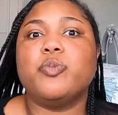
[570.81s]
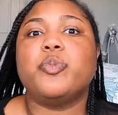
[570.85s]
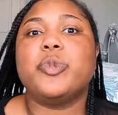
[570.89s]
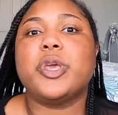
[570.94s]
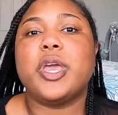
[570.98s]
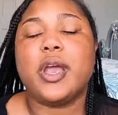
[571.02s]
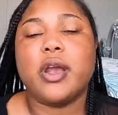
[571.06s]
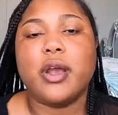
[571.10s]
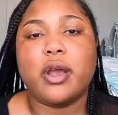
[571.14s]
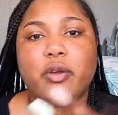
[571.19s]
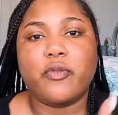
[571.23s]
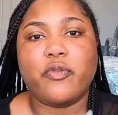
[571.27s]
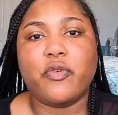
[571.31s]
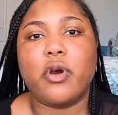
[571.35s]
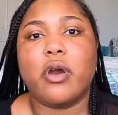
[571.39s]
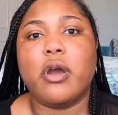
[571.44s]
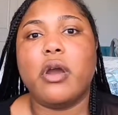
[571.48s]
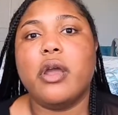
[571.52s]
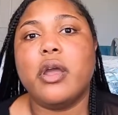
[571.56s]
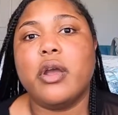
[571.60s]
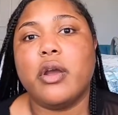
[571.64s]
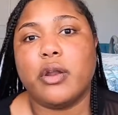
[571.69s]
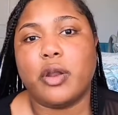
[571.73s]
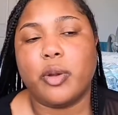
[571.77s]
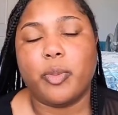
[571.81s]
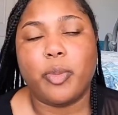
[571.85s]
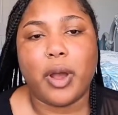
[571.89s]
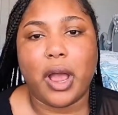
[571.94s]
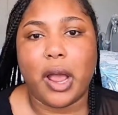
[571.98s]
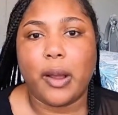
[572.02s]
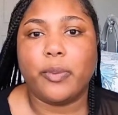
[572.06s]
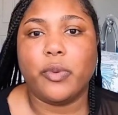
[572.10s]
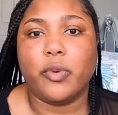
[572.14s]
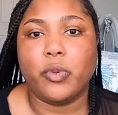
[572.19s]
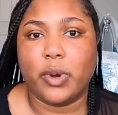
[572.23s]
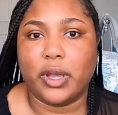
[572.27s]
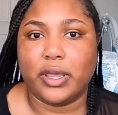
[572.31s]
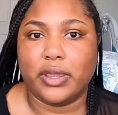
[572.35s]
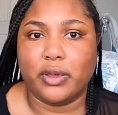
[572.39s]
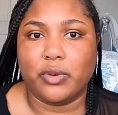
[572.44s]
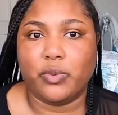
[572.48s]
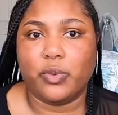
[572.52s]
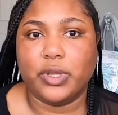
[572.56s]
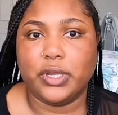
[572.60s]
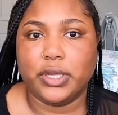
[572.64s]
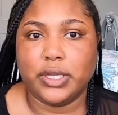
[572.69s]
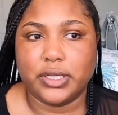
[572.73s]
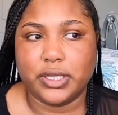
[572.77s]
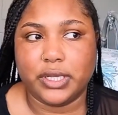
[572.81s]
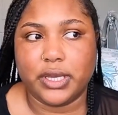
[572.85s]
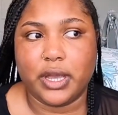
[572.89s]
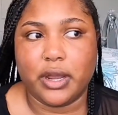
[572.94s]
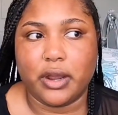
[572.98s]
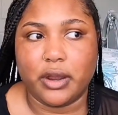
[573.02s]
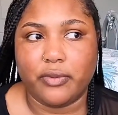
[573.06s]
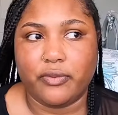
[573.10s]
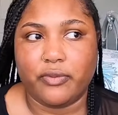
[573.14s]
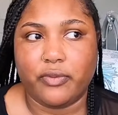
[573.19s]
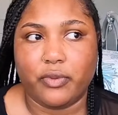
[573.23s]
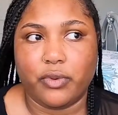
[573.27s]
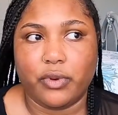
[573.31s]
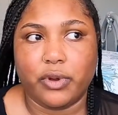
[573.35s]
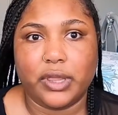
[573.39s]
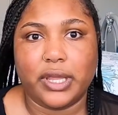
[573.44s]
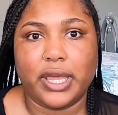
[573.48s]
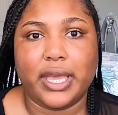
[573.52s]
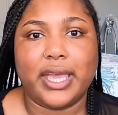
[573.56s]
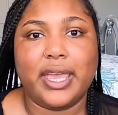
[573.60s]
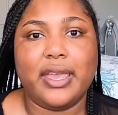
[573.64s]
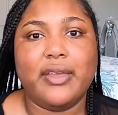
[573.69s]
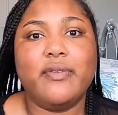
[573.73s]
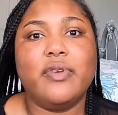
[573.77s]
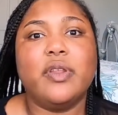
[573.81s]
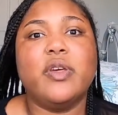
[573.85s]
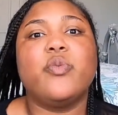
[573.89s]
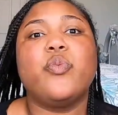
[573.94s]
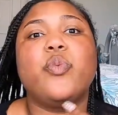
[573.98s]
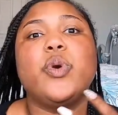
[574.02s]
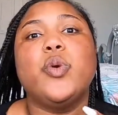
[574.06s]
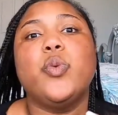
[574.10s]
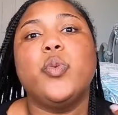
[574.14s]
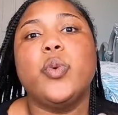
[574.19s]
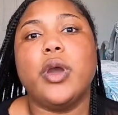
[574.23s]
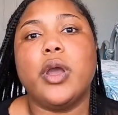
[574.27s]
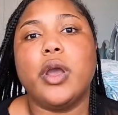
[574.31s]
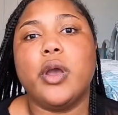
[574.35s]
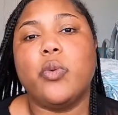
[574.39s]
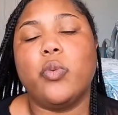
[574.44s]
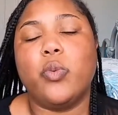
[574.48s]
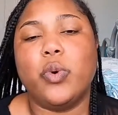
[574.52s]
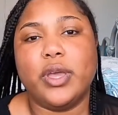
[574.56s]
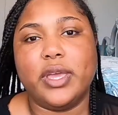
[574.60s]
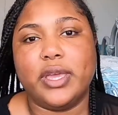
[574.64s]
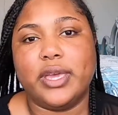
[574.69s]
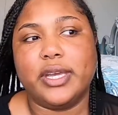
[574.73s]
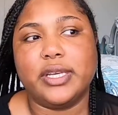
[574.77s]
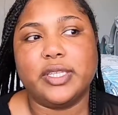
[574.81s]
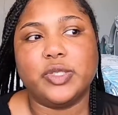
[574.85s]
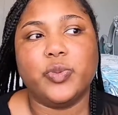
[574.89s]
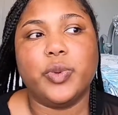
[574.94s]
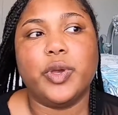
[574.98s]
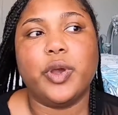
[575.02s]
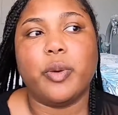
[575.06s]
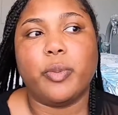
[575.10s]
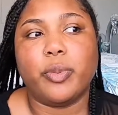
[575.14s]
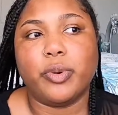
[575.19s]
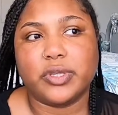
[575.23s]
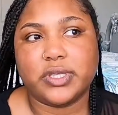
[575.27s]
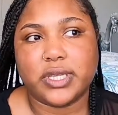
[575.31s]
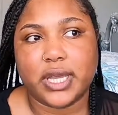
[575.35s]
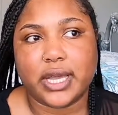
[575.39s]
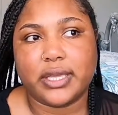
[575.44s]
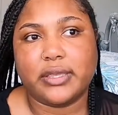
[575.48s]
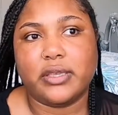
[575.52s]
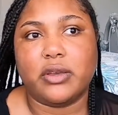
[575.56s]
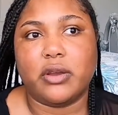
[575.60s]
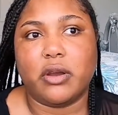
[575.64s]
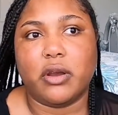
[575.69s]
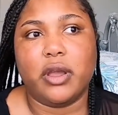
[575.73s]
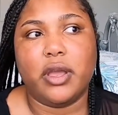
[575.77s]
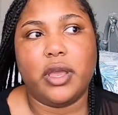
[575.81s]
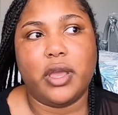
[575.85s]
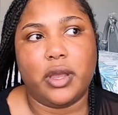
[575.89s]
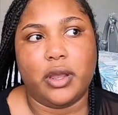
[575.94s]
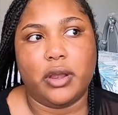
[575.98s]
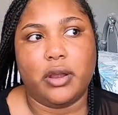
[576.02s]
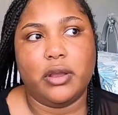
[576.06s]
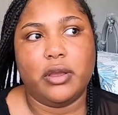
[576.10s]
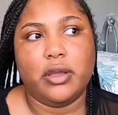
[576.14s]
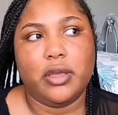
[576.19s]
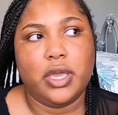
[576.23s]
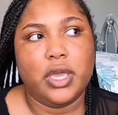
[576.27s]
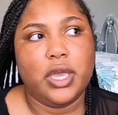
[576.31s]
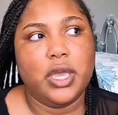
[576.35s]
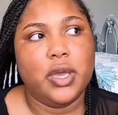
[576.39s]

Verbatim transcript: caring for our hair in the proper way that we need to care for it. Like even if we wear wigs, we are protecting our hair.